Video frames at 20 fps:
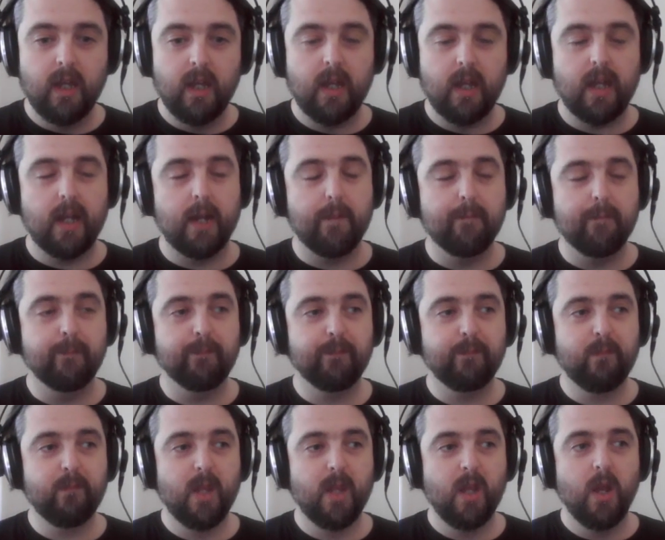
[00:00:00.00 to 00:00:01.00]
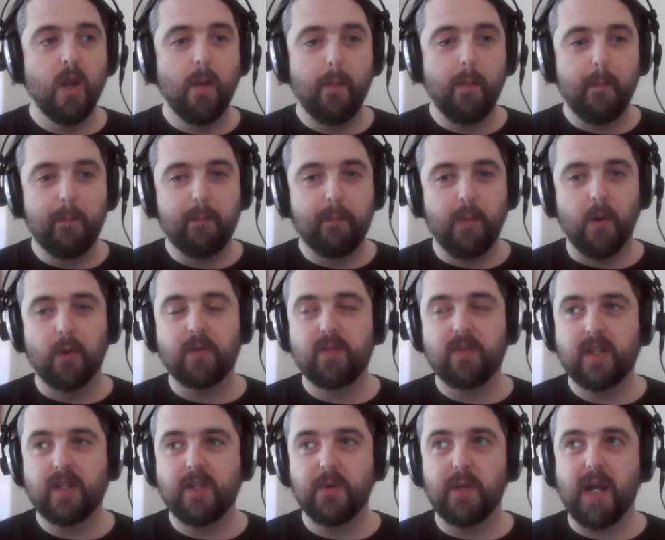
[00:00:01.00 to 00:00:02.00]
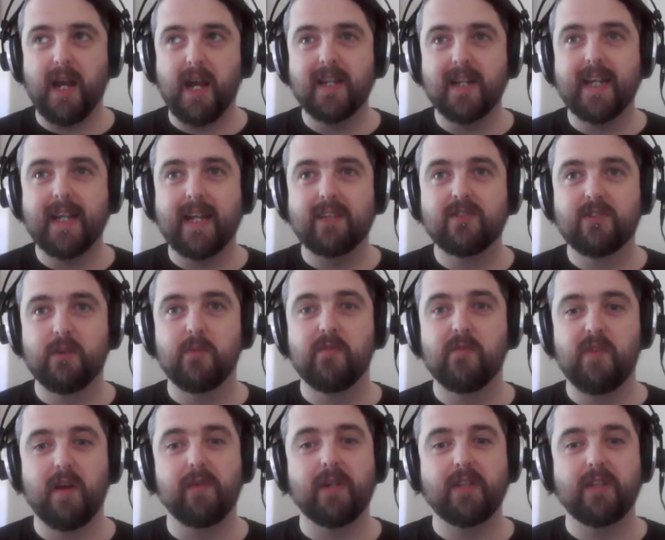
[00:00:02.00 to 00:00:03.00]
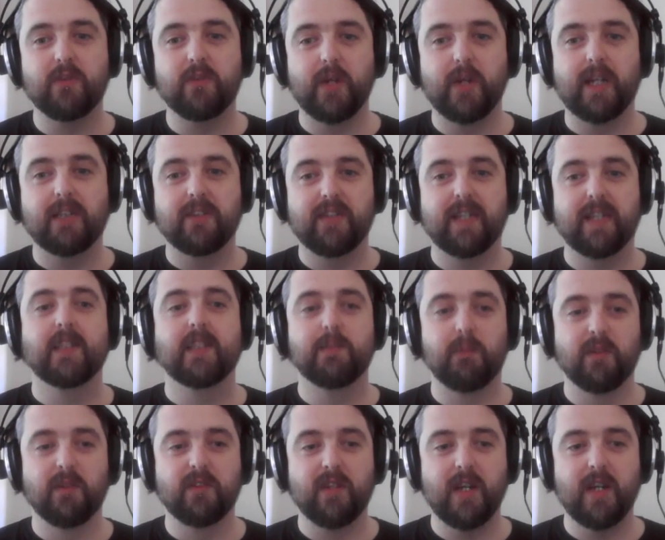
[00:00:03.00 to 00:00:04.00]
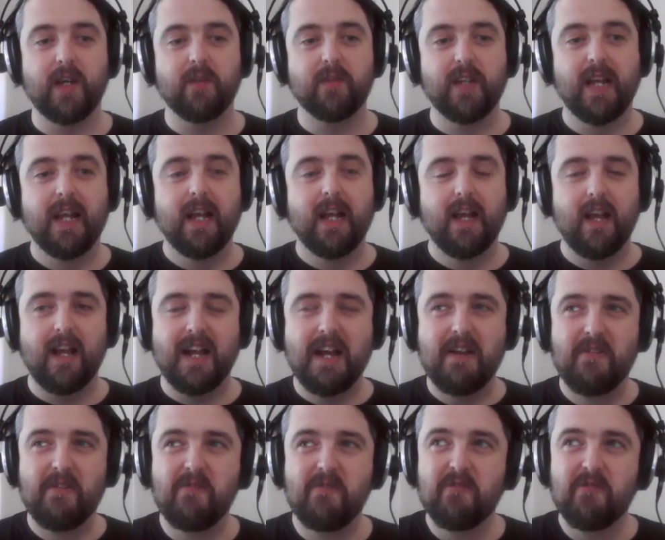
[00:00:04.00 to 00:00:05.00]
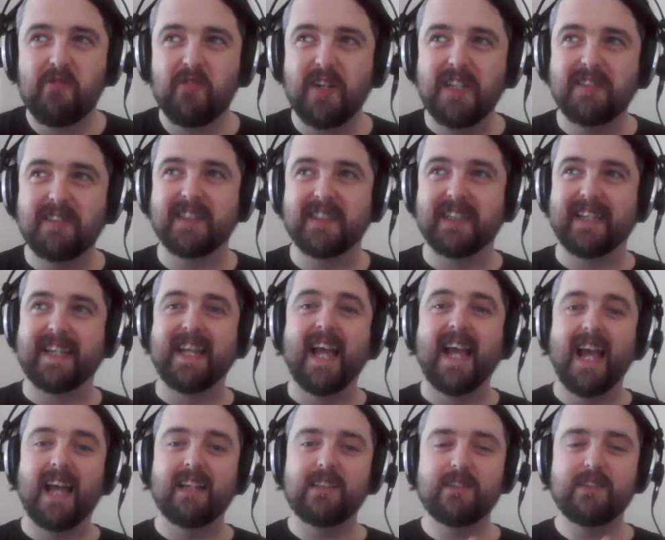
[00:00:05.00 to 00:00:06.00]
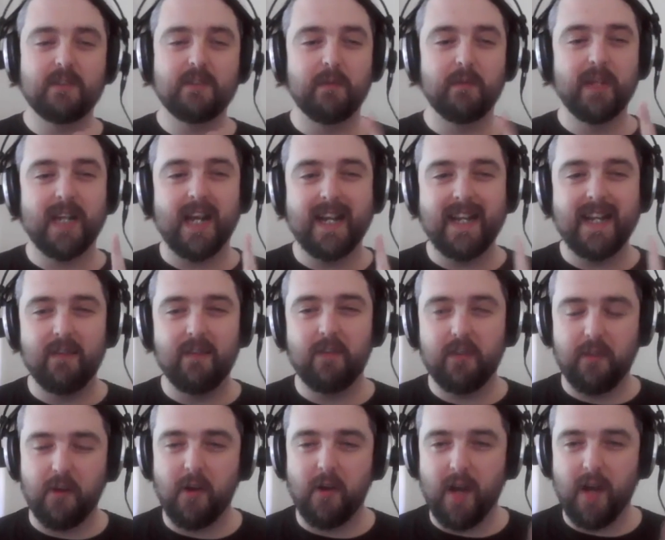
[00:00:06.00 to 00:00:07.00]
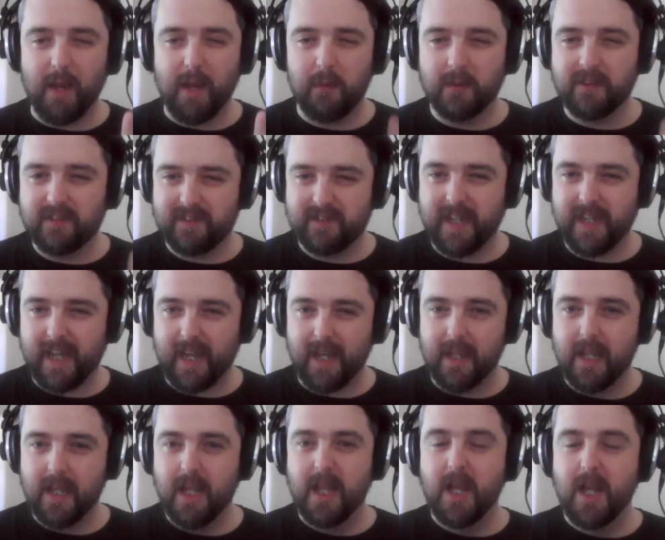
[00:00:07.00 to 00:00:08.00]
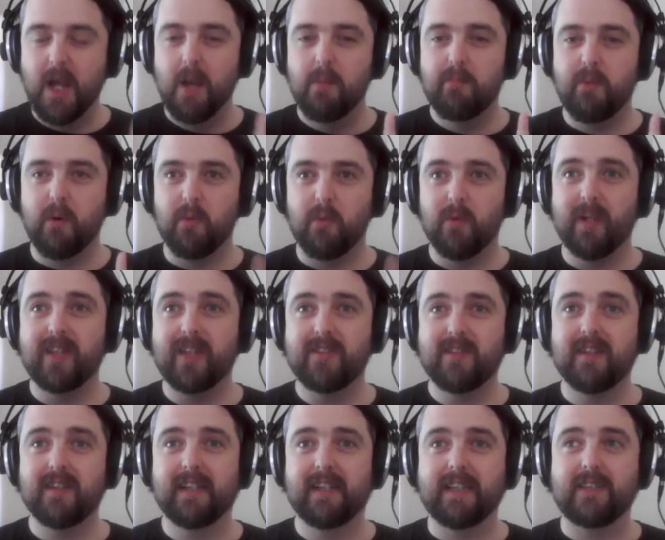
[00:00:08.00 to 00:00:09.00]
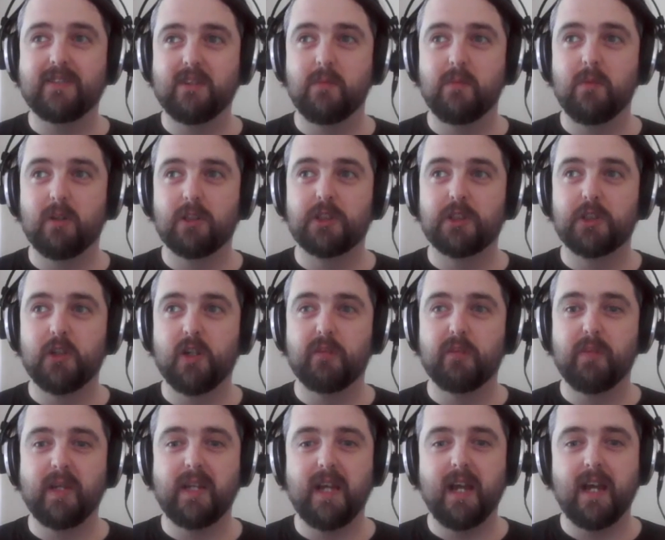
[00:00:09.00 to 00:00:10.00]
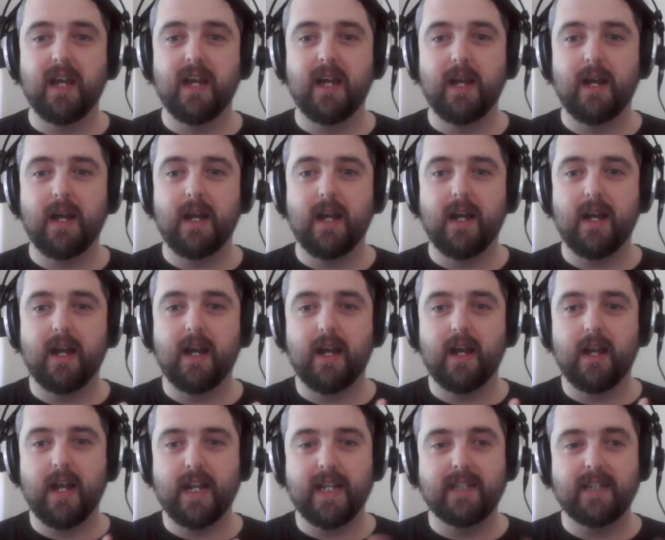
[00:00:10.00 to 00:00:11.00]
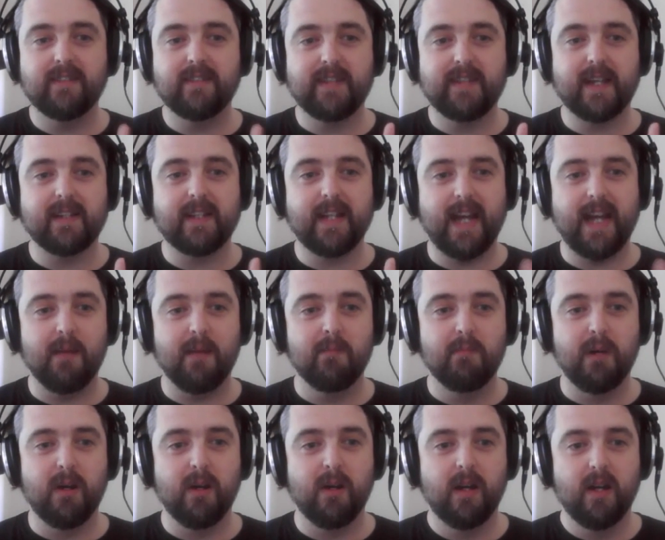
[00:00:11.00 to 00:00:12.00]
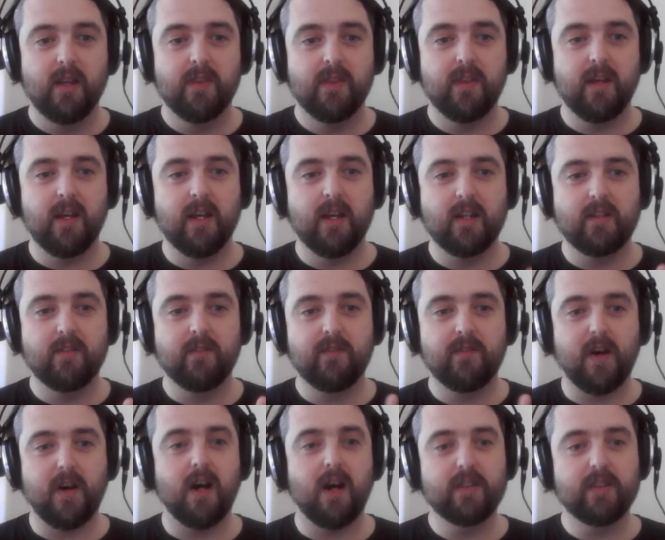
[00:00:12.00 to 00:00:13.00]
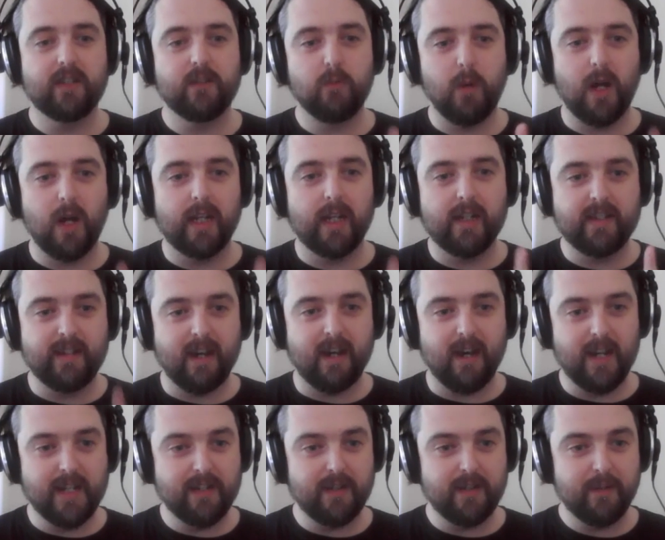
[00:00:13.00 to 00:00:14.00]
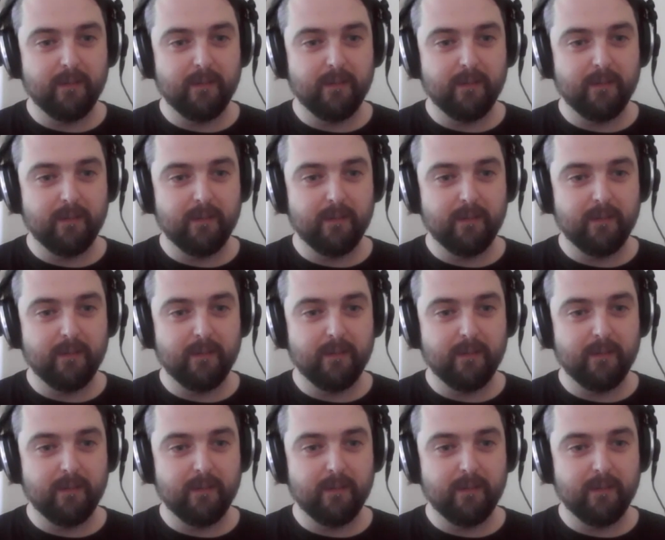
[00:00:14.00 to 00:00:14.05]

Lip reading: But you can get some very strange things preserved. Recently, and this is something I never thought I would say, but recently someone showed me an insect in amber that had farted while it died,